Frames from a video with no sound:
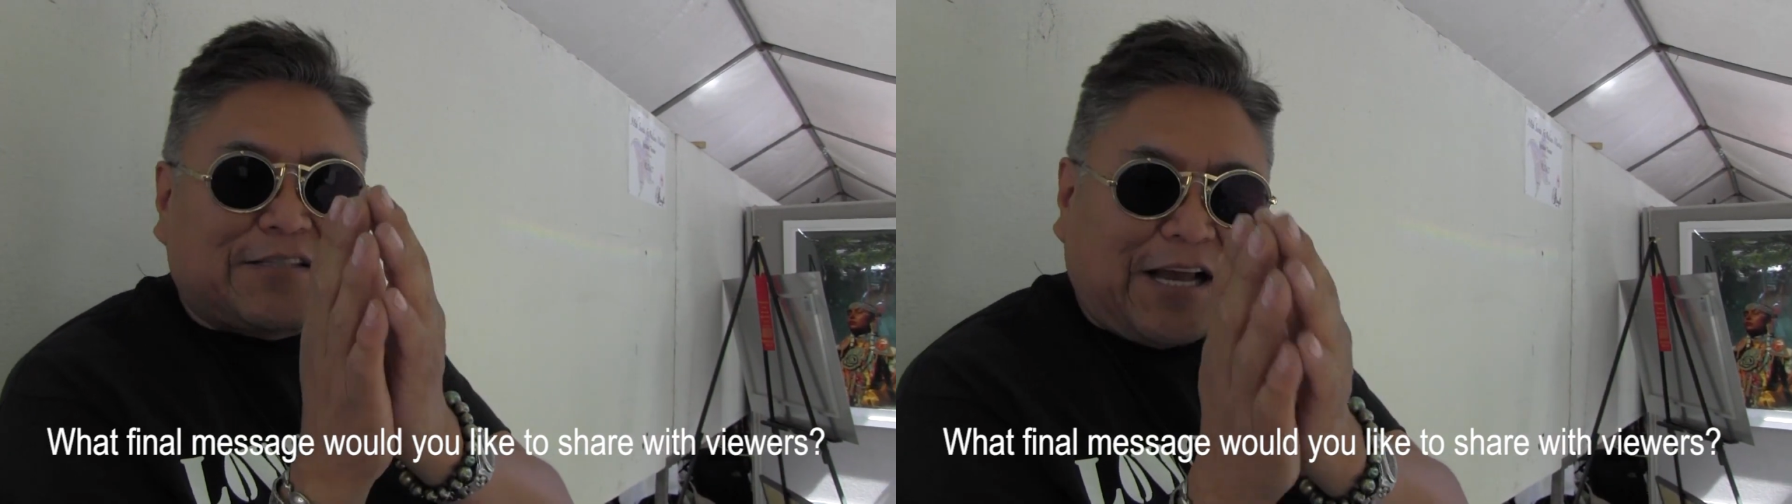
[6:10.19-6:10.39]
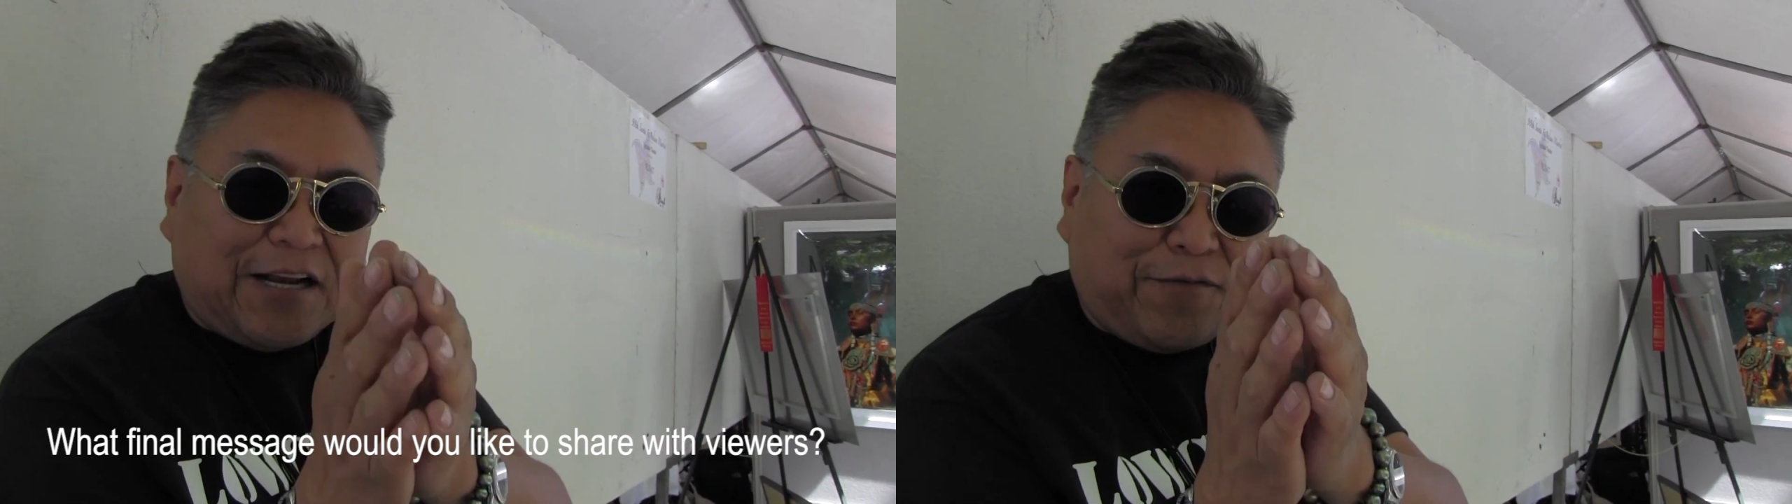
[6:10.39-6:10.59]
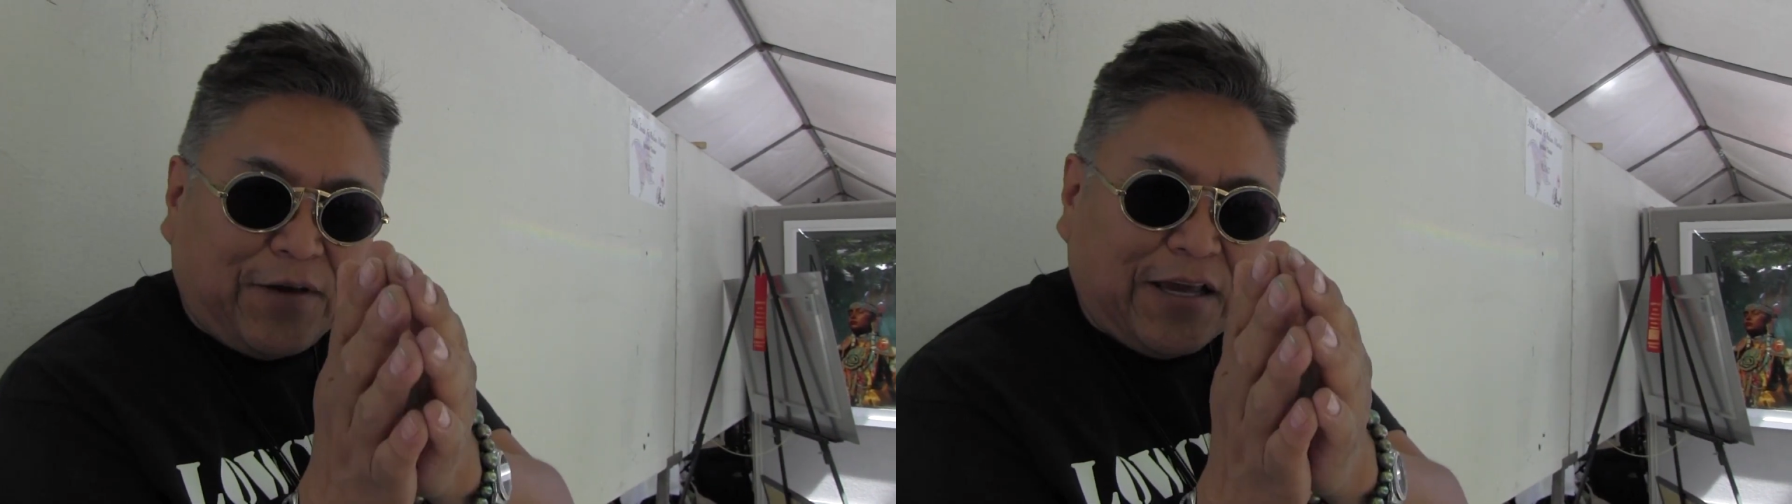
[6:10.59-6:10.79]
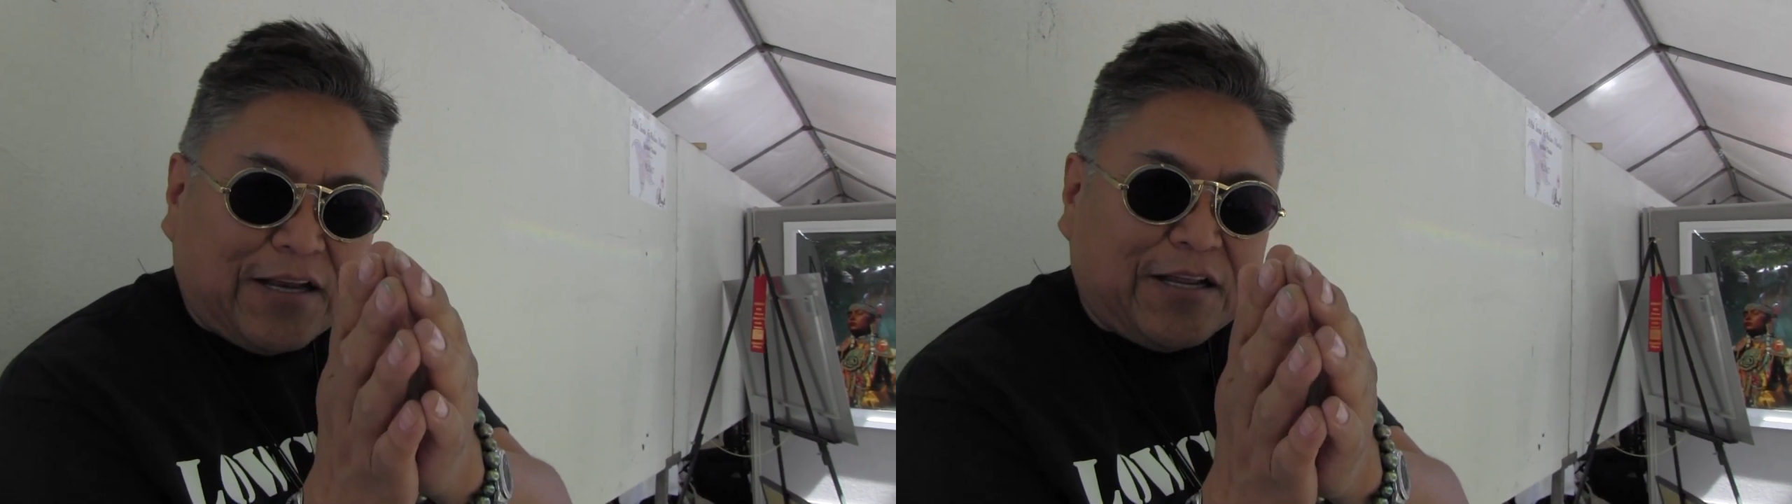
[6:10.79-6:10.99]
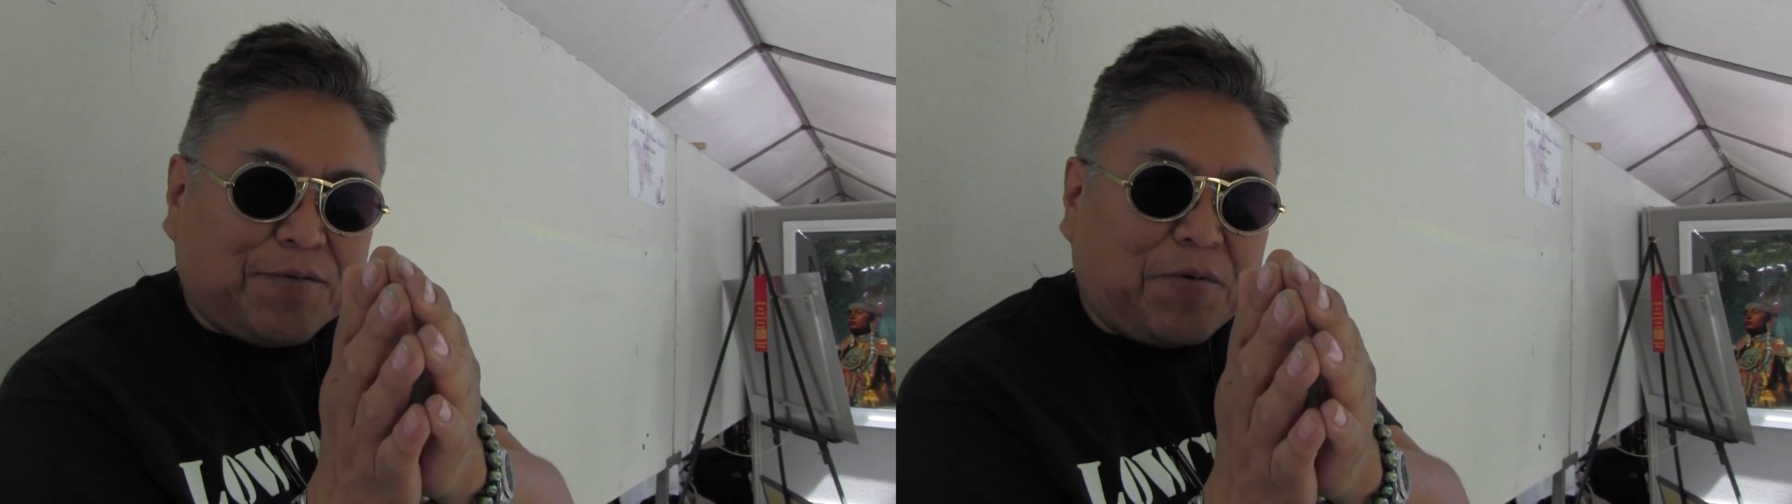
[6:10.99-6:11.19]
Santa
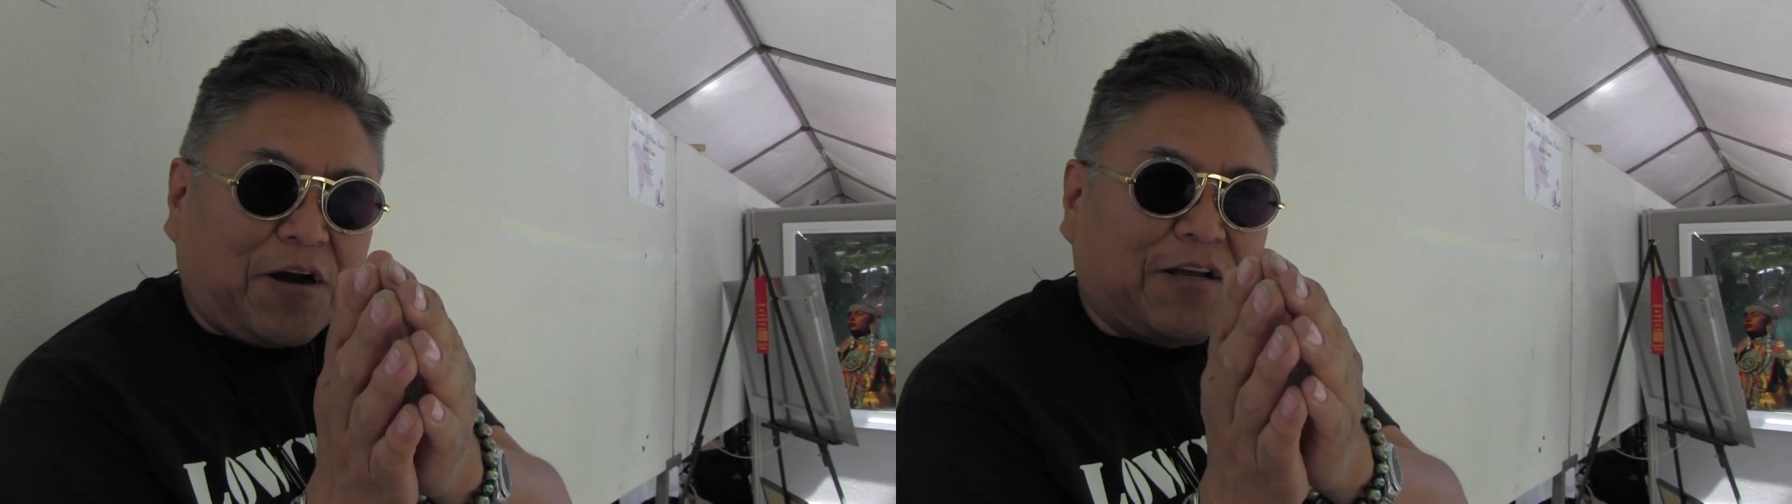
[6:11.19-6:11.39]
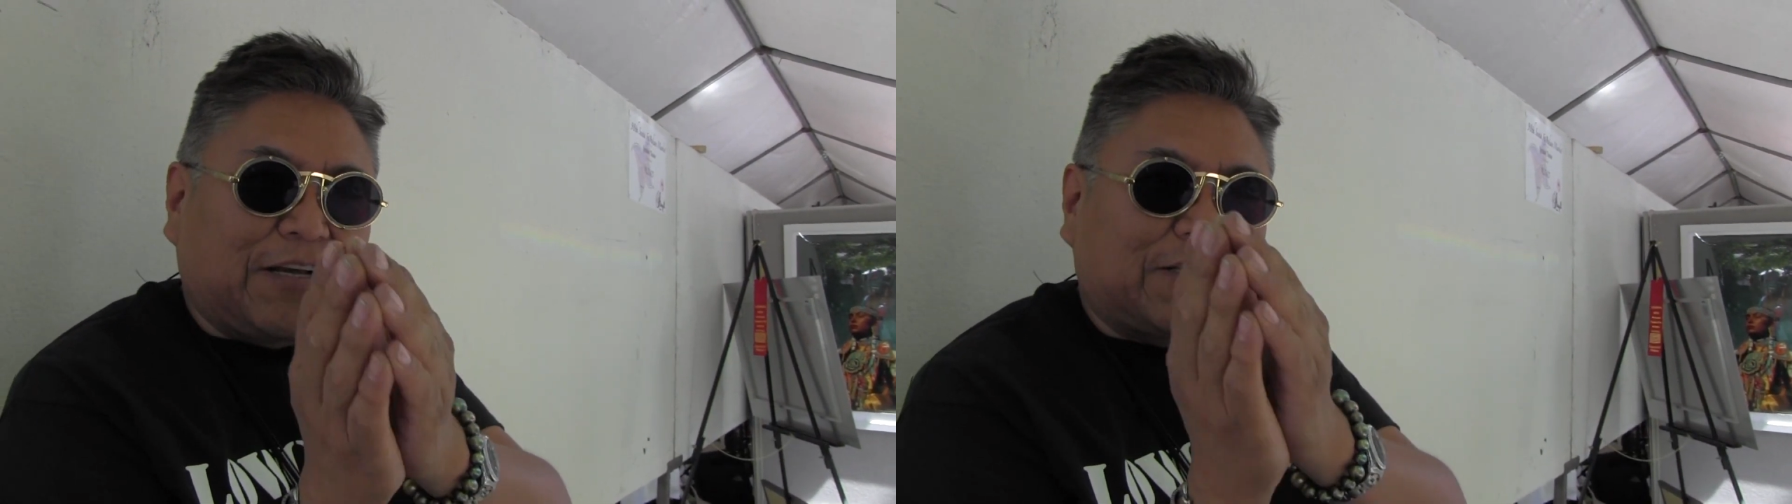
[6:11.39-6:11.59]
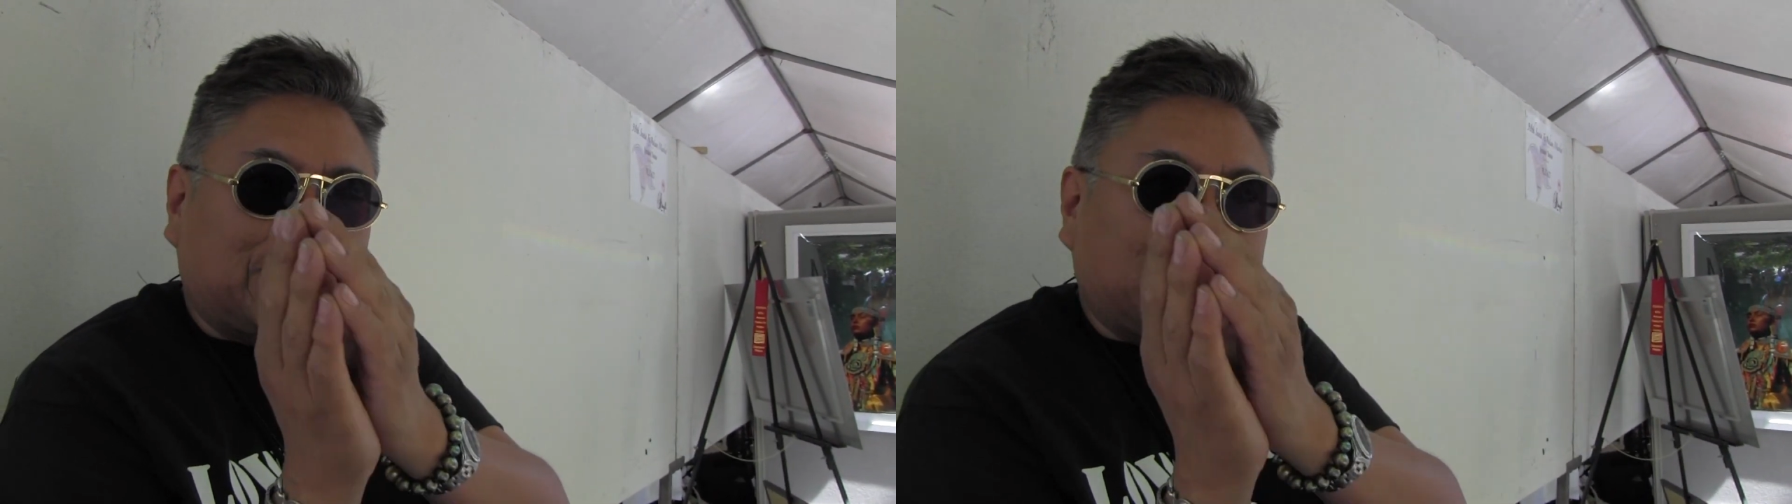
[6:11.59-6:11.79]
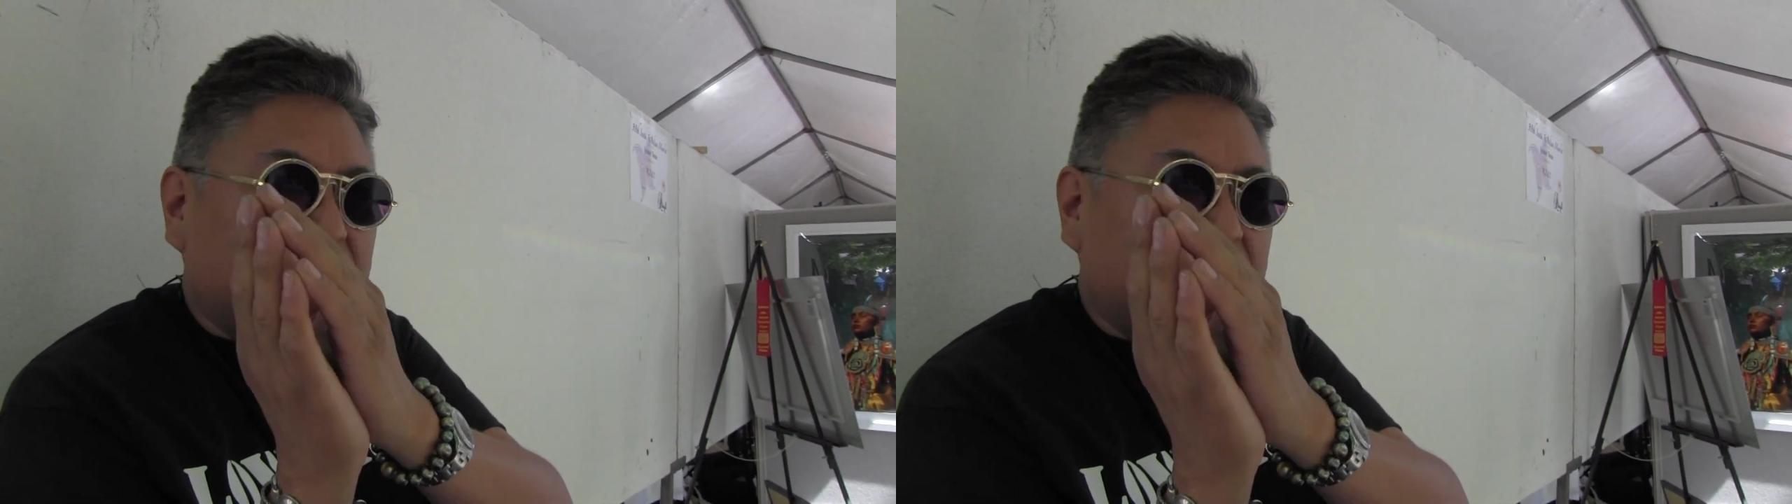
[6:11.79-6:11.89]
Fe Indian Market,